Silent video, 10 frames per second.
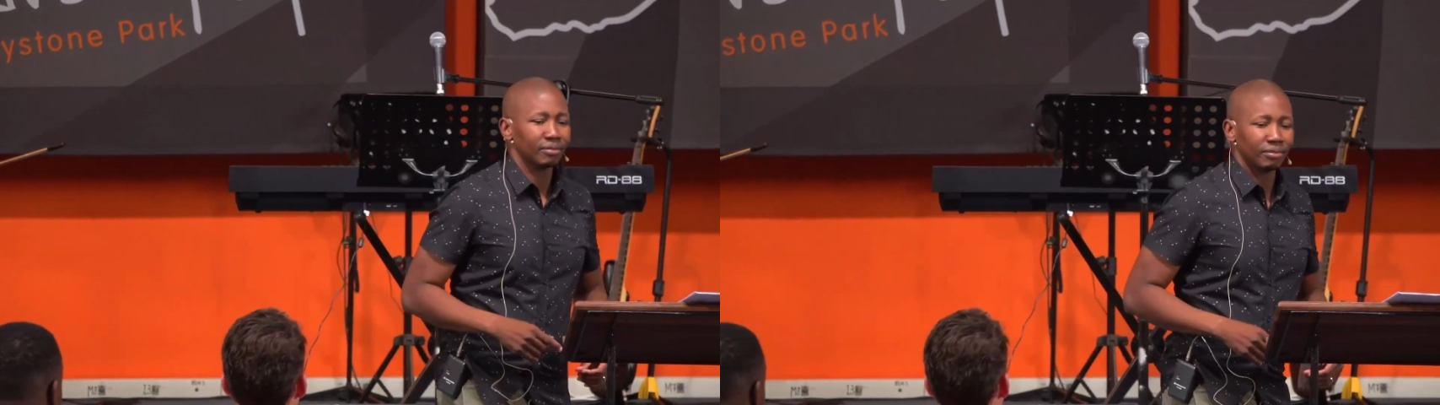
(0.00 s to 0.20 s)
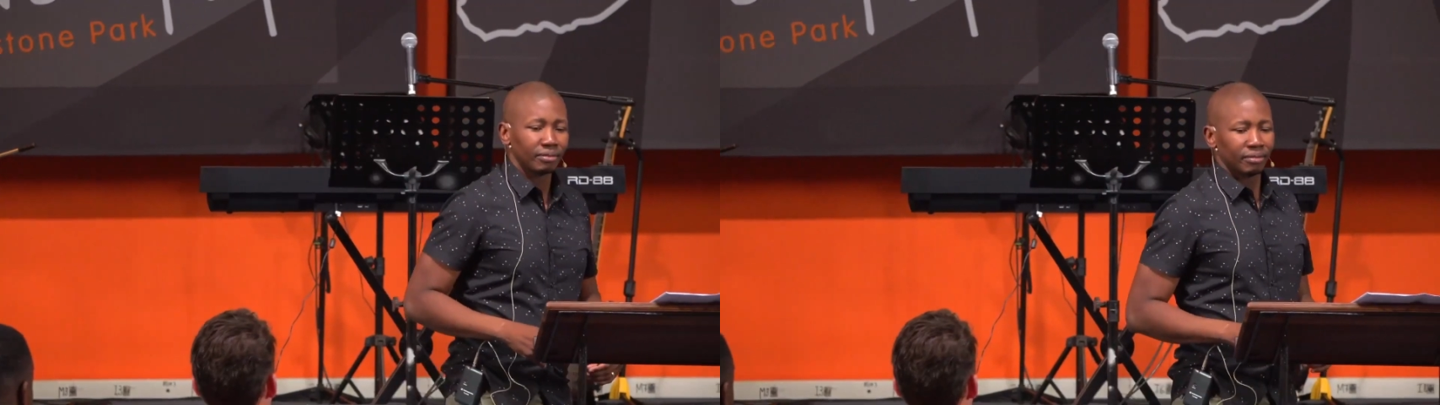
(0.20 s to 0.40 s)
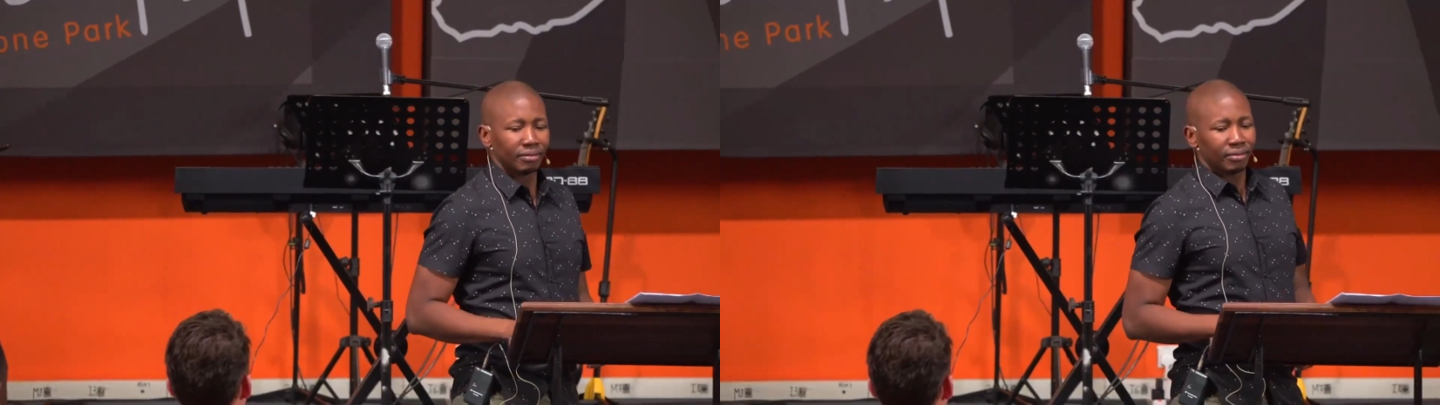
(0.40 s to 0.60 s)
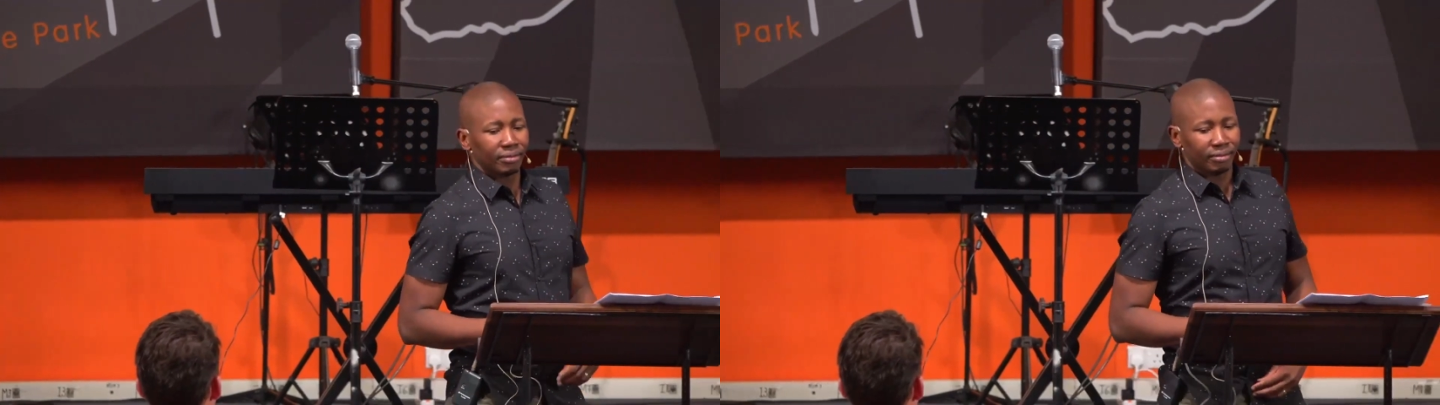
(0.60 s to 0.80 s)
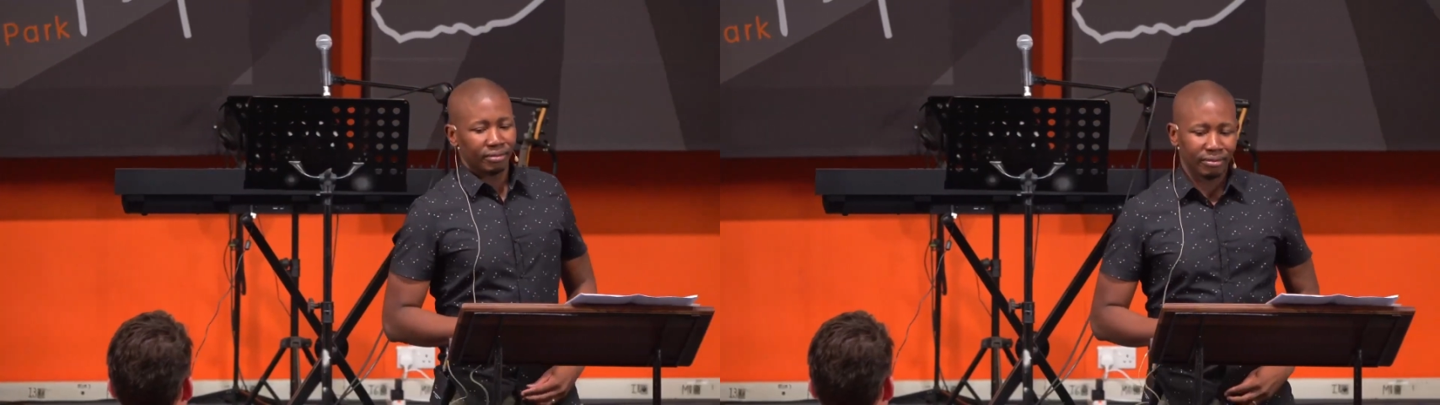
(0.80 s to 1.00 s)

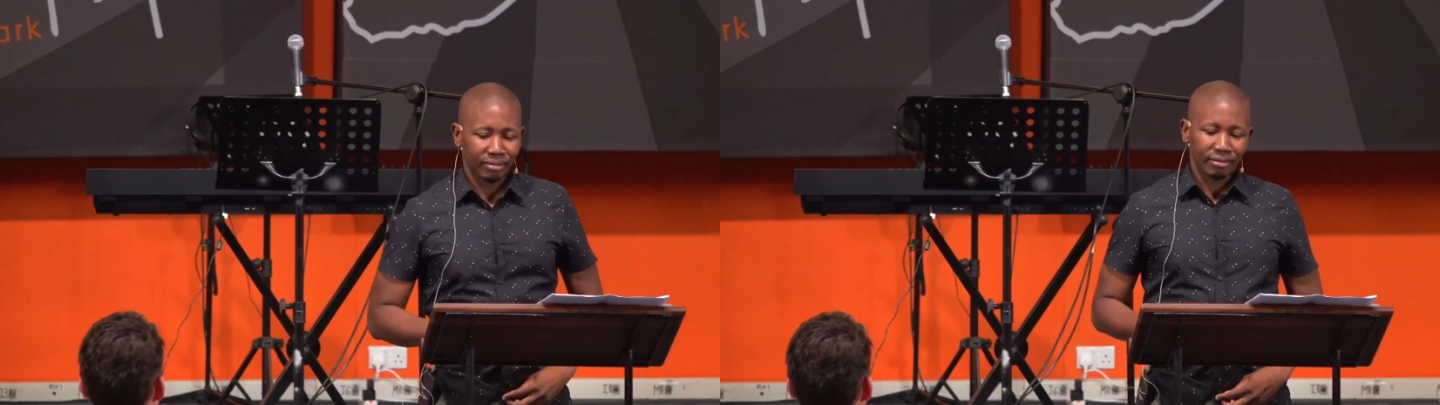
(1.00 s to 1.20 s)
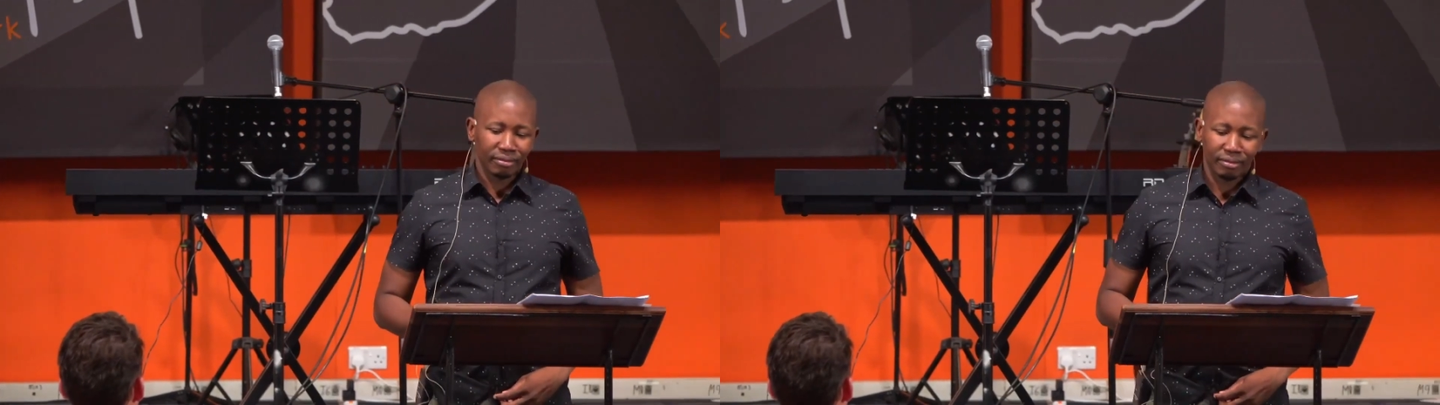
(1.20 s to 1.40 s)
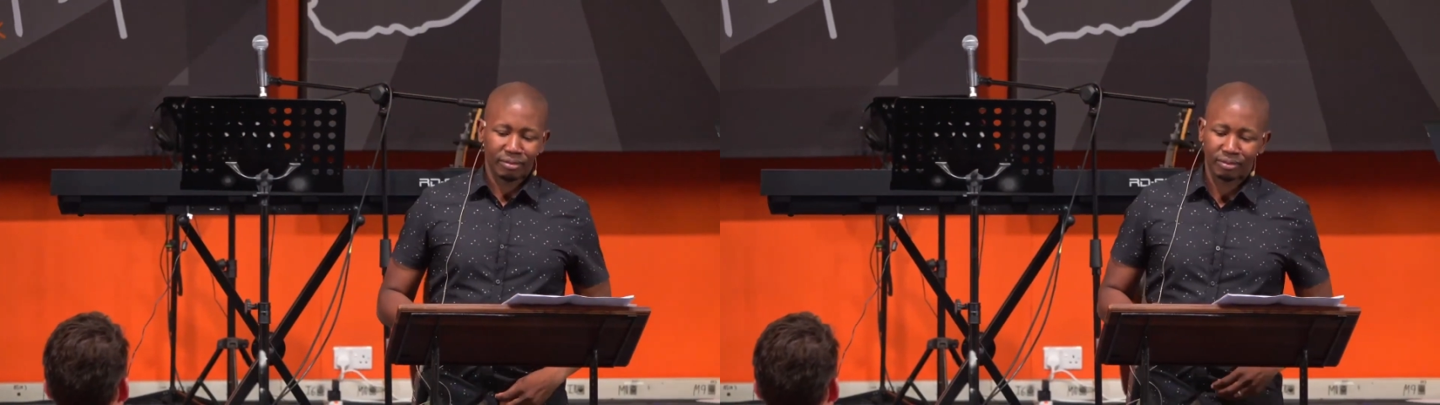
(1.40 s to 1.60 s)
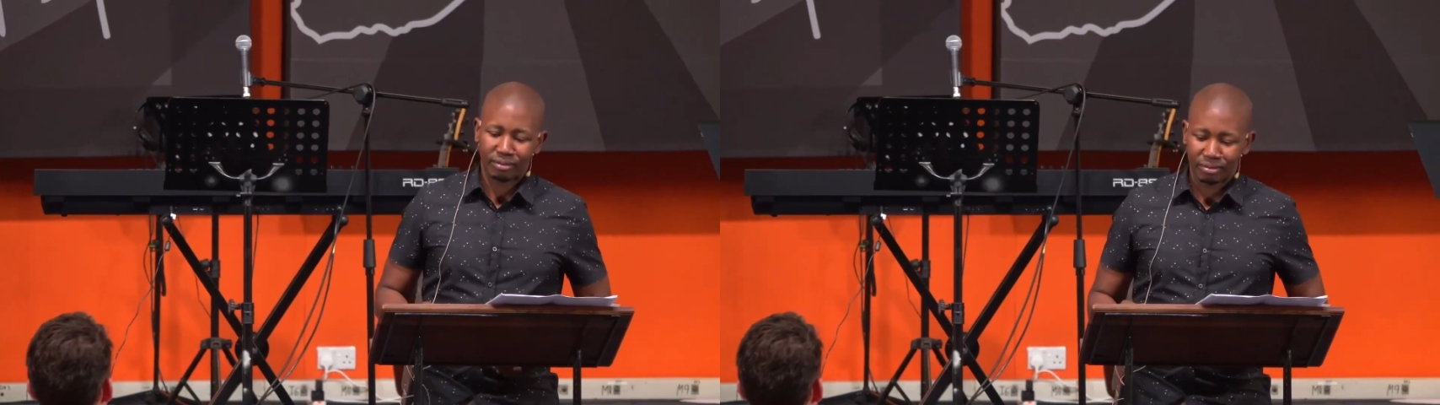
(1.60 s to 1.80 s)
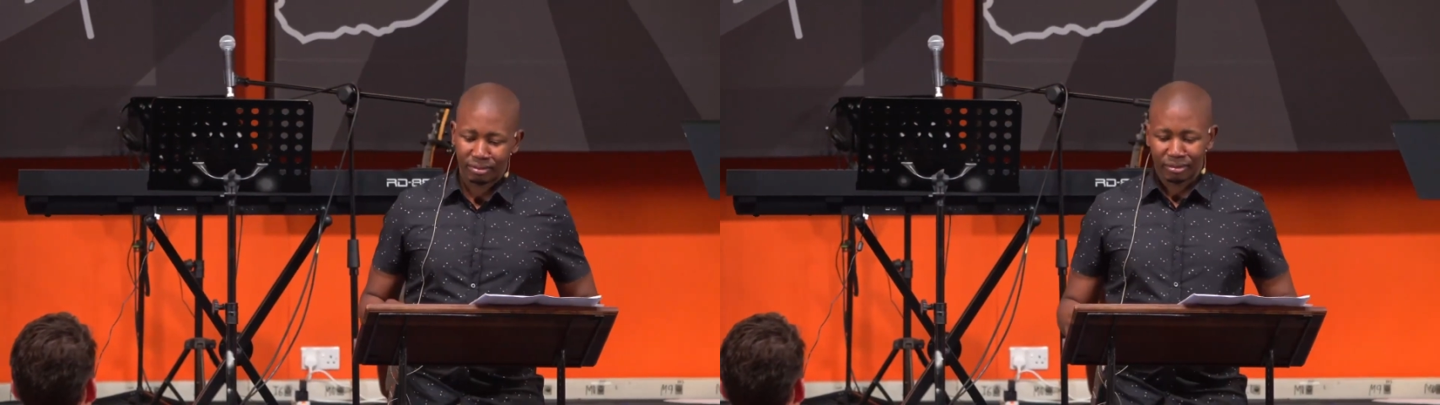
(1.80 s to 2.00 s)

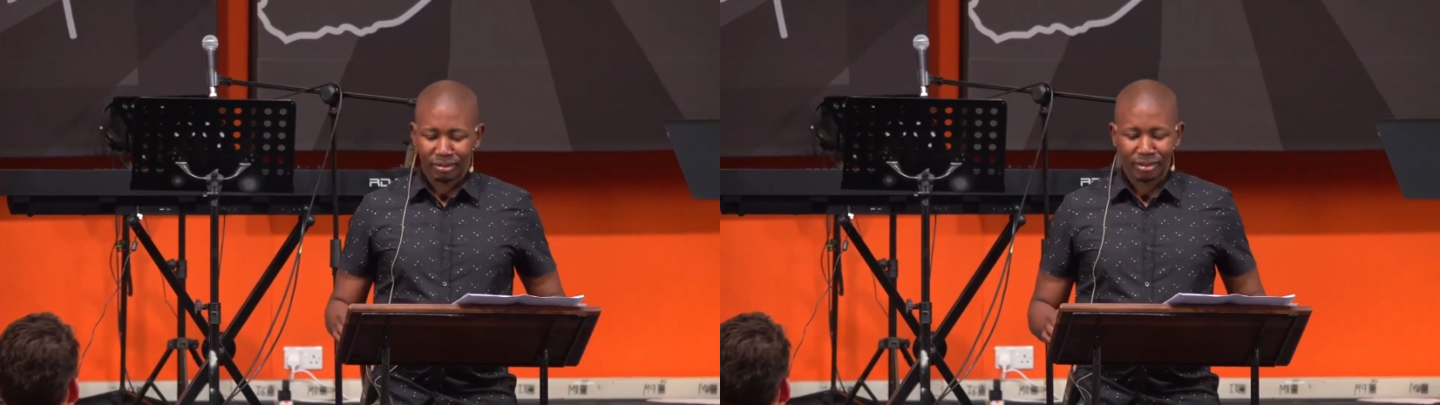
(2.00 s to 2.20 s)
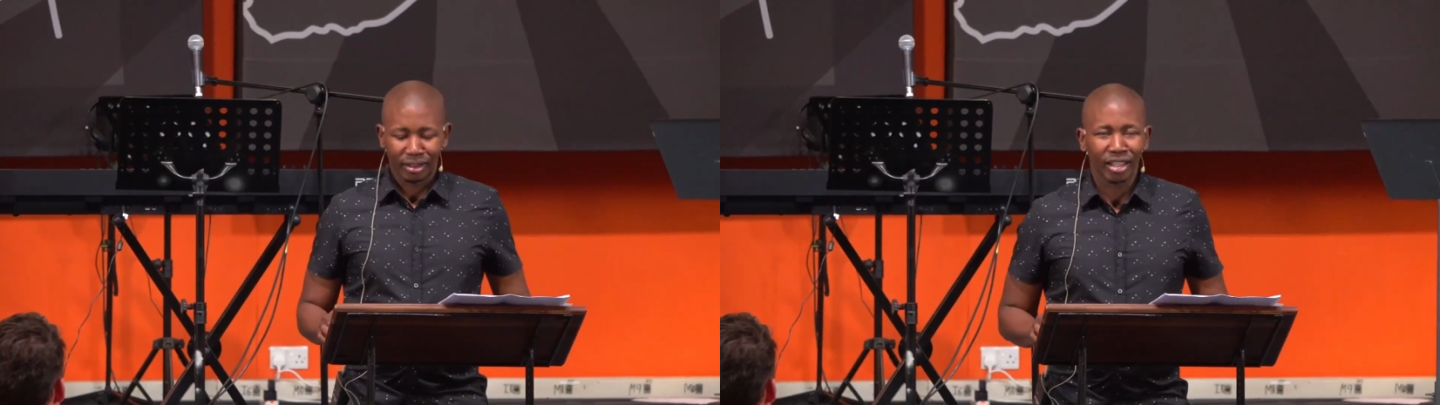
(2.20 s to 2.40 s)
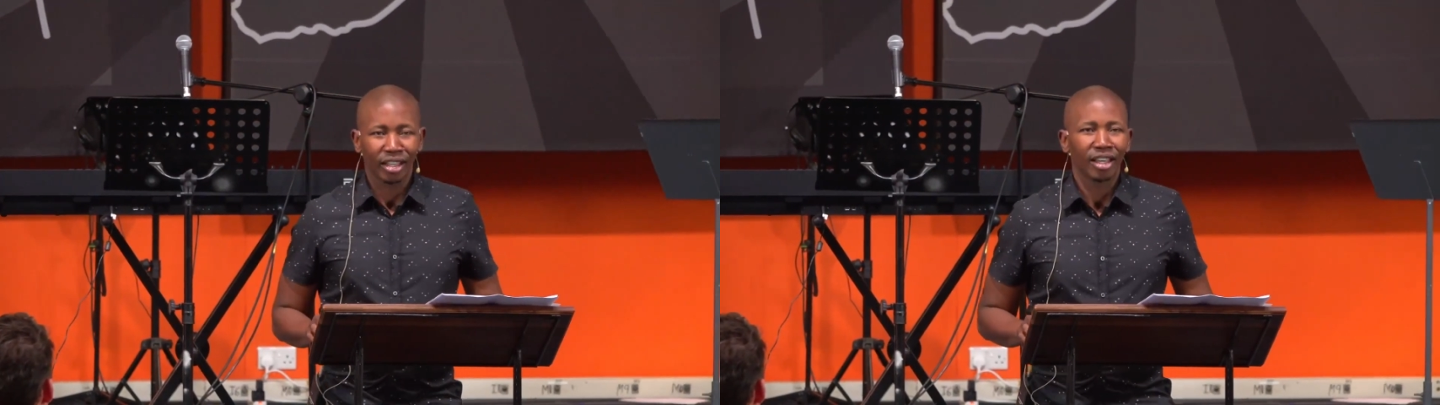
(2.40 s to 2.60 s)
(no one is talking)